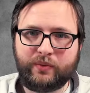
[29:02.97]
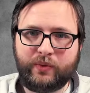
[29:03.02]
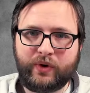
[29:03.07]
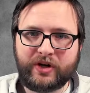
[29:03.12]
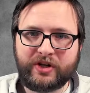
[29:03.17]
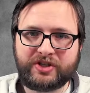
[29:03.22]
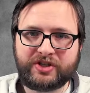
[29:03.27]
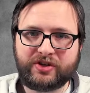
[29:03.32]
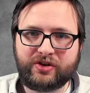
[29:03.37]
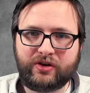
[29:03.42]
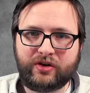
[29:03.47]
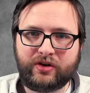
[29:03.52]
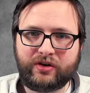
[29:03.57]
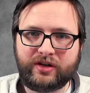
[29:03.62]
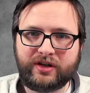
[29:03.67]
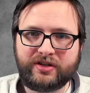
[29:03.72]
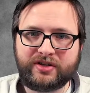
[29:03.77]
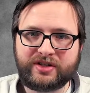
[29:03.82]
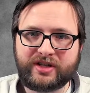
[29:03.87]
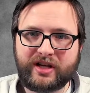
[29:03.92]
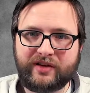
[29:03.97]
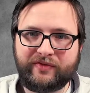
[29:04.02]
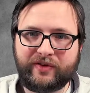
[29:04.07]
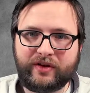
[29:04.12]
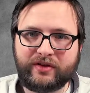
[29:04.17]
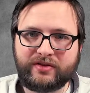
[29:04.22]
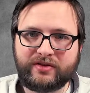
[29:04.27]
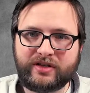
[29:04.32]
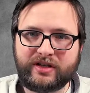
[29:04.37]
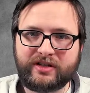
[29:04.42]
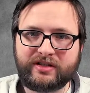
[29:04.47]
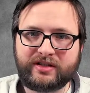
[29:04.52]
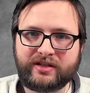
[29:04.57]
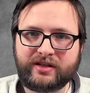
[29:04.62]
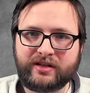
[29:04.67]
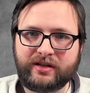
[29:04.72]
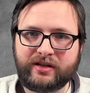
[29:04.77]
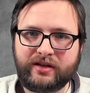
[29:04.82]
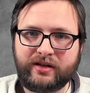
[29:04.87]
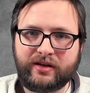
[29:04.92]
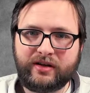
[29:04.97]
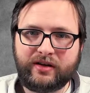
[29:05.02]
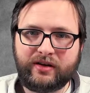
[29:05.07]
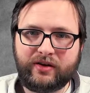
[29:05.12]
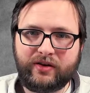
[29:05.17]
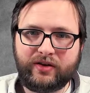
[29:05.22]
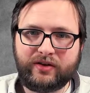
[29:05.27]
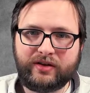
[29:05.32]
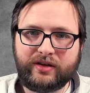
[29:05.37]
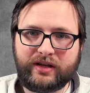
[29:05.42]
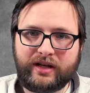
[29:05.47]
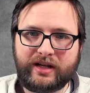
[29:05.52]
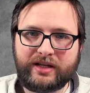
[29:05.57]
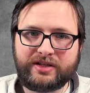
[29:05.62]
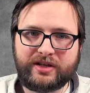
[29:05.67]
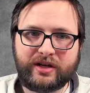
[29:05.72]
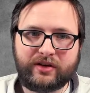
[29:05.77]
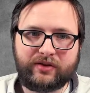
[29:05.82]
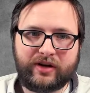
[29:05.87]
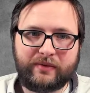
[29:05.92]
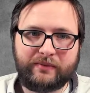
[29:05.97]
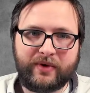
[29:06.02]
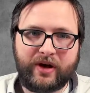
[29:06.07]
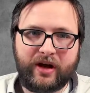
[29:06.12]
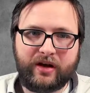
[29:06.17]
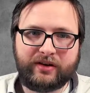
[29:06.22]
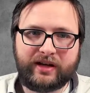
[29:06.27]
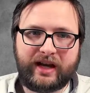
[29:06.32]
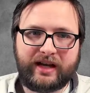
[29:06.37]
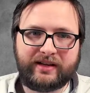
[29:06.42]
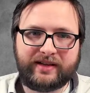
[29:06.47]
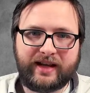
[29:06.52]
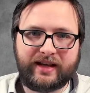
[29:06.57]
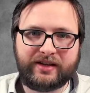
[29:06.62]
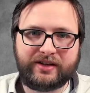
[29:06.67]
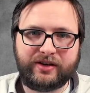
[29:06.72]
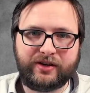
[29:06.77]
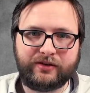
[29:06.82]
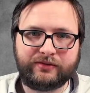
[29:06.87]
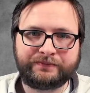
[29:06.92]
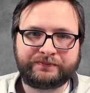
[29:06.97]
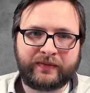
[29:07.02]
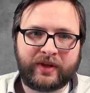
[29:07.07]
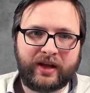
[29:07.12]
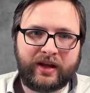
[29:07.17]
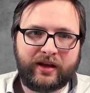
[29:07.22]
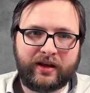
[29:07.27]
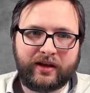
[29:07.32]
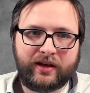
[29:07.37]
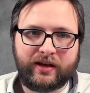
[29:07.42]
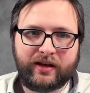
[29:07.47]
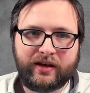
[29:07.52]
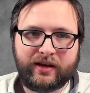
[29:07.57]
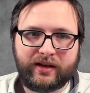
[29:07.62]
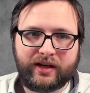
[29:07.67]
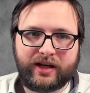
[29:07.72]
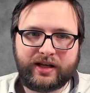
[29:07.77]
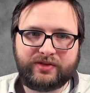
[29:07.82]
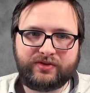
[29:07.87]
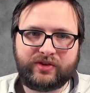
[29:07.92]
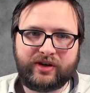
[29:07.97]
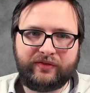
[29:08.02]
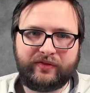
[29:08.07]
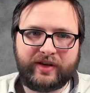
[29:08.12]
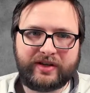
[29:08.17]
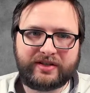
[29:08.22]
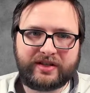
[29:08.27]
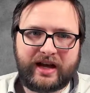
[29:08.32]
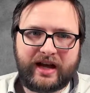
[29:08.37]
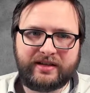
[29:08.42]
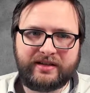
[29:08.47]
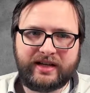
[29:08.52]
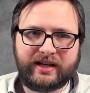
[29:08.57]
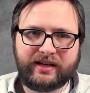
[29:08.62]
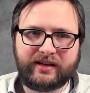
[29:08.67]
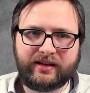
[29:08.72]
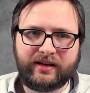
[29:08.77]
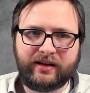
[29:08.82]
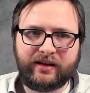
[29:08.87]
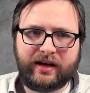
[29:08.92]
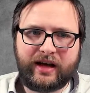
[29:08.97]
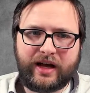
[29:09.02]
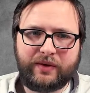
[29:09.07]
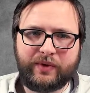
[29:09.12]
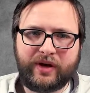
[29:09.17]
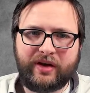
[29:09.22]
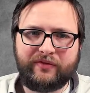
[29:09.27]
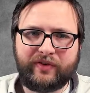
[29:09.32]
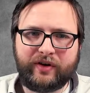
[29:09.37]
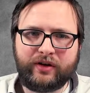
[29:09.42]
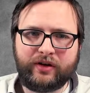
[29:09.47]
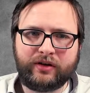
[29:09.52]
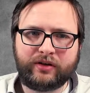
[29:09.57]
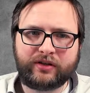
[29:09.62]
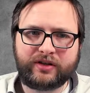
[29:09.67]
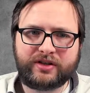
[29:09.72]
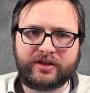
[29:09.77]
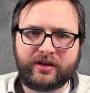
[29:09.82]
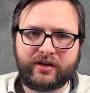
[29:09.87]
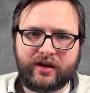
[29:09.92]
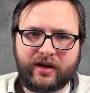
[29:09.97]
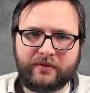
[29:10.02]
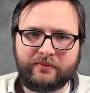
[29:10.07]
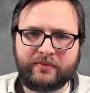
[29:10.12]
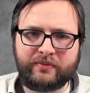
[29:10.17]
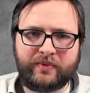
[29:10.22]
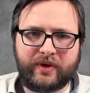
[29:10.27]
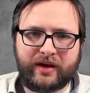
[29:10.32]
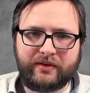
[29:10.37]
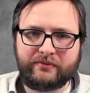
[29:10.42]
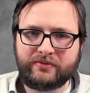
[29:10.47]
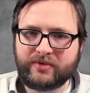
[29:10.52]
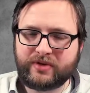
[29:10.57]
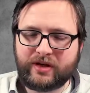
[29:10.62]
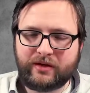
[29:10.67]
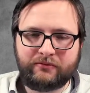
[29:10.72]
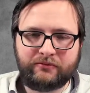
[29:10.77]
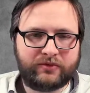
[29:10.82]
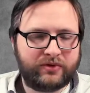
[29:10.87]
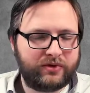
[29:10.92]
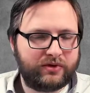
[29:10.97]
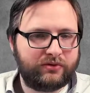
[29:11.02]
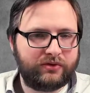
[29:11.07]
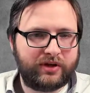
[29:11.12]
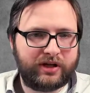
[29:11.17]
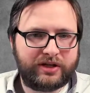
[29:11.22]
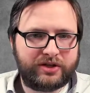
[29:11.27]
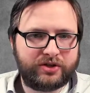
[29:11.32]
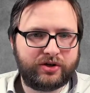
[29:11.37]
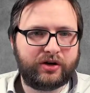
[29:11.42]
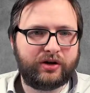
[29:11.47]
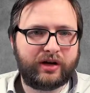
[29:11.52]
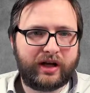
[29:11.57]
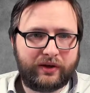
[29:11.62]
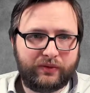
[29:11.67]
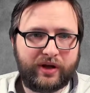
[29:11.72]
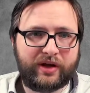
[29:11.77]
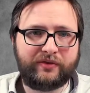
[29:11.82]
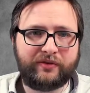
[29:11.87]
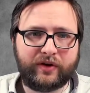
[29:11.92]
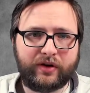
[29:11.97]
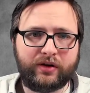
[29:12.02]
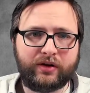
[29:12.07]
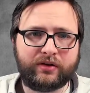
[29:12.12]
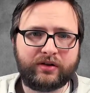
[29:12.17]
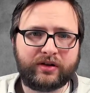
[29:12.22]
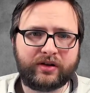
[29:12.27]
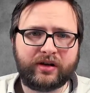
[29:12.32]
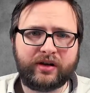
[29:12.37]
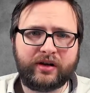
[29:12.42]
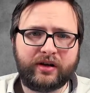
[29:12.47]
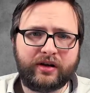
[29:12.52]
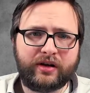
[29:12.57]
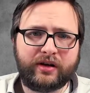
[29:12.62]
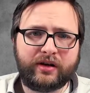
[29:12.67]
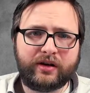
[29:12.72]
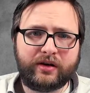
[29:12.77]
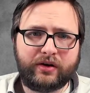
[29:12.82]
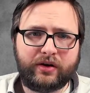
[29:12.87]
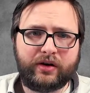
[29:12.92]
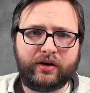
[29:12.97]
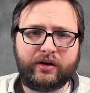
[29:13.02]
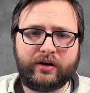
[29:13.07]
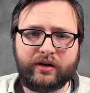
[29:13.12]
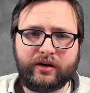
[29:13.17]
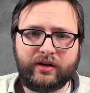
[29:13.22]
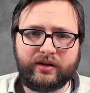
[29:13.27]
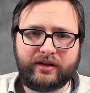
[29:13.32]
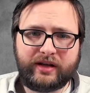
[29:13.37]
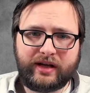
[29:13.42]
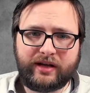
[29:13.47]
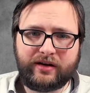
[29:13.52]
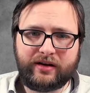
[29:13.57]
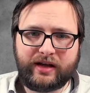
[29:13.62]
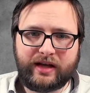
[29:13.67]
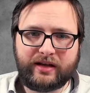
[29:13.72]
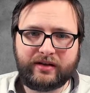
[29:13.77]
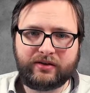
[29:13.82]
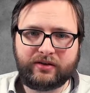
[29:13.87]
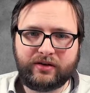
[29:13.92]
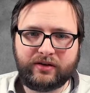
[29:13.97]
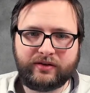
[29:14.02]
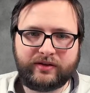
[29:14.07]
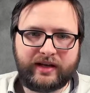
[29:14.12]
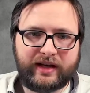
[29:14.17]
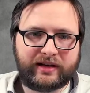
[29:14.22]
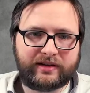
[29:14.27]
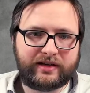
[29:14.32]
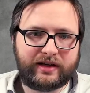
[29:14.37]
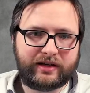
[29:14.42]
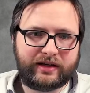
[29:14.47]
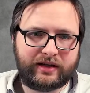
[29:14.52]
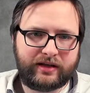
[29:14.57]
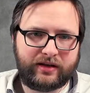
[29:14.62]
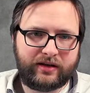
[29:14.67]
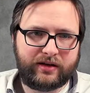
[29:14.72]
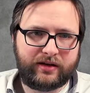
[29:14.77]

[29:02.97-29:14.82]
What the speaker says: Watch Corner 700 on Instagram. Okay, thank you, Travis. I think I will have a look. I'm really sure I will have a look there and contact the